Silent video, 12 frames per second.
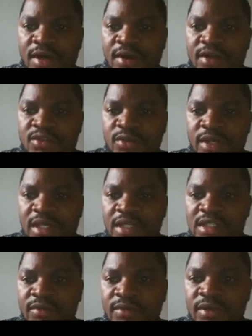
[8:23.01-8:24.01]
R
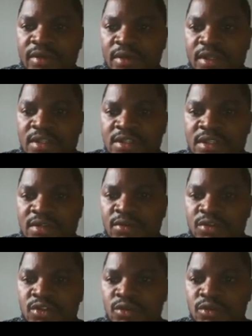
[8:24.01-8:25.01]
squared is
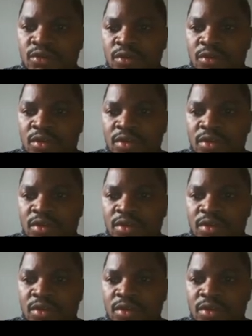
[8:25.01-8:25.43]
equal to